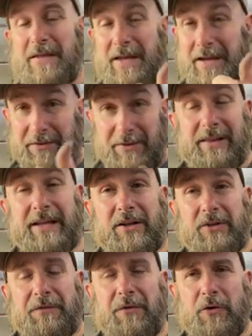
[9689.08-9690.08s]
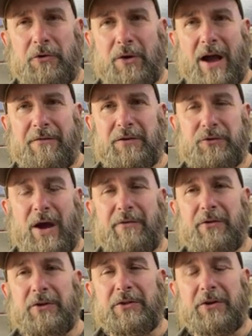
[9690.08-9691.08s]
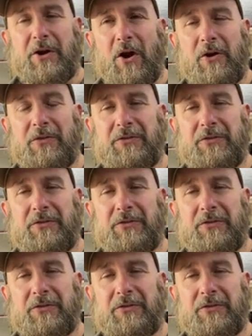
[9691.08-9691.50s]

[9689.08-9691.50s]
it is illegal to photograph a driver in their car